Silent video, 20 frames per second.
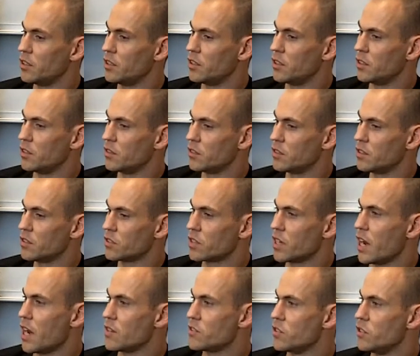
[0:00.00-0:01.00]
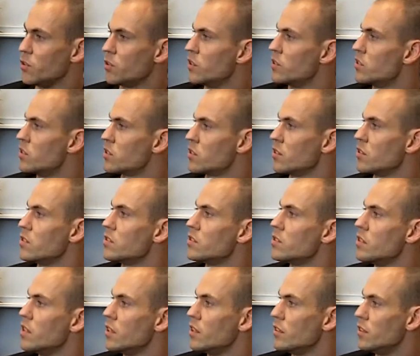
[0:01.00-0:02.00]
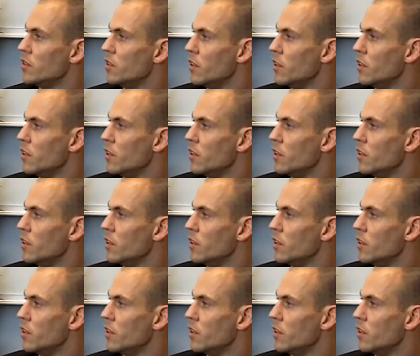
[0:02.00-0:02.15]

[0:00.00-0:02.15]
you know, it's guys that you consistently see